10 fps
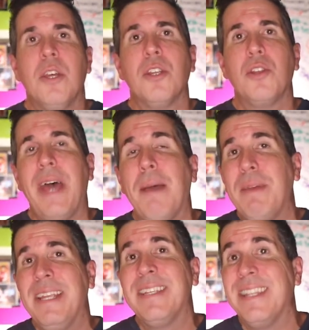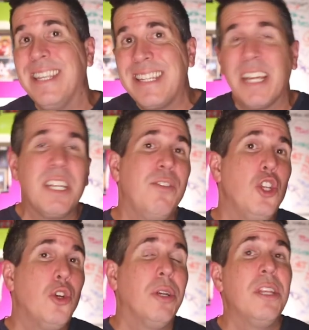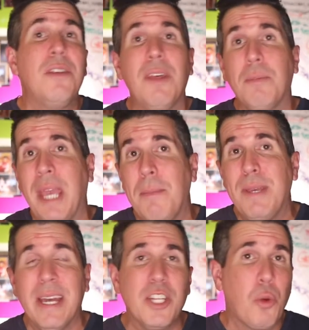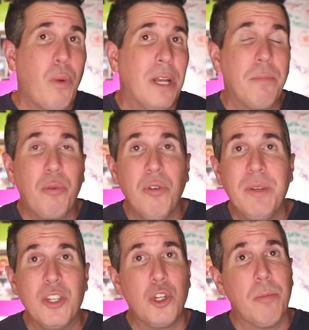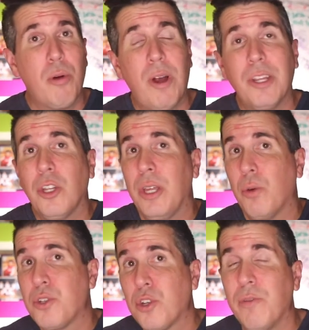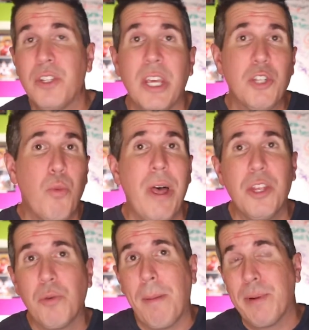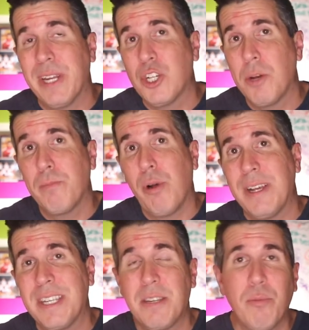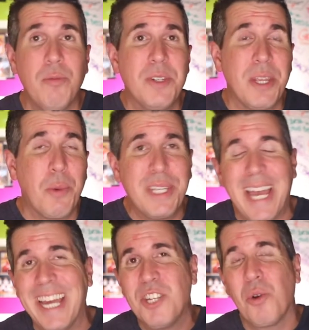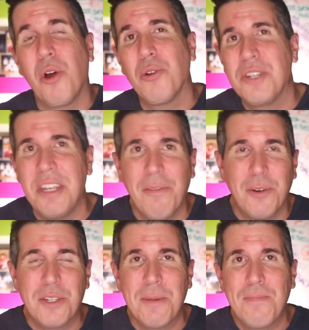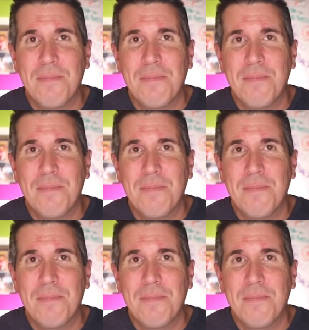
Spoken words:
So that means in this activity, you're going to develop KPIs around improvements to your product or service, as well as around production process improvements that will guide your R&D efforts.